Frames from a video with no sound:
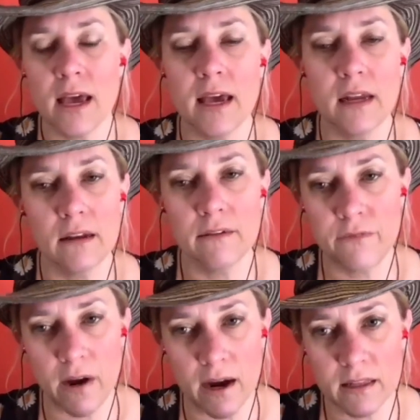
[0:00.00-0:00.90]
And
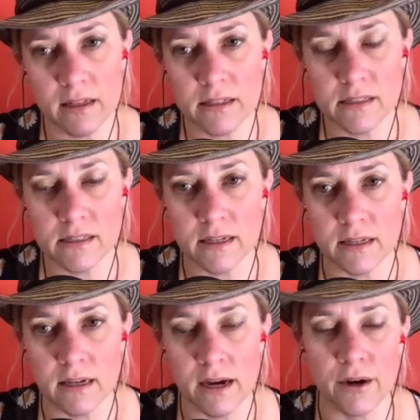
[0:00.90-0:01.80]
Violet is
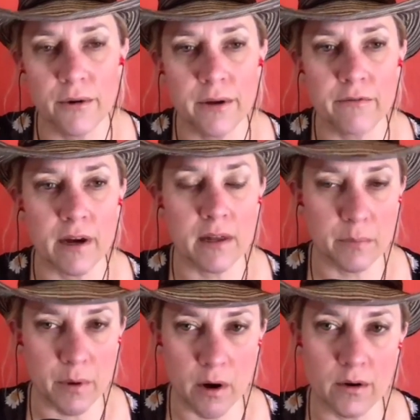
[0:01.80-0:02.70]
the heroine,
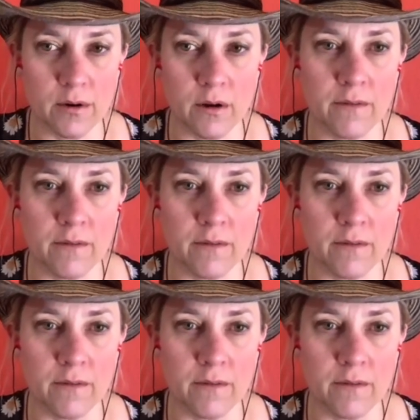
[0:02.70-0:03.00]
Violet Parker,